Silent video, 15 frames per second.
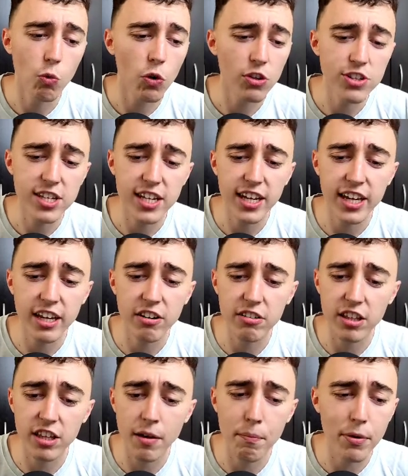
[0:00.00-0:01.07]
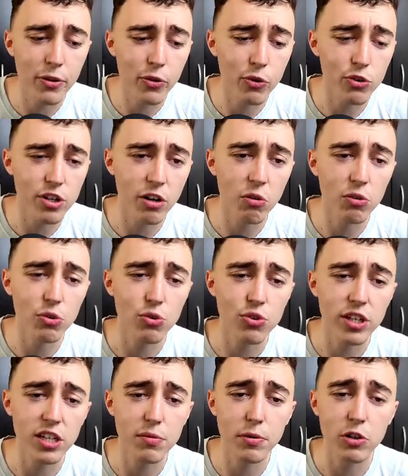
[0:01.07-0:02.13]
You won't see here the temperatures and all
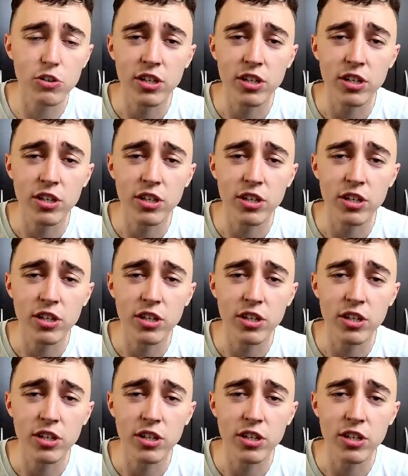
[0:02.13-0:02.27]
those things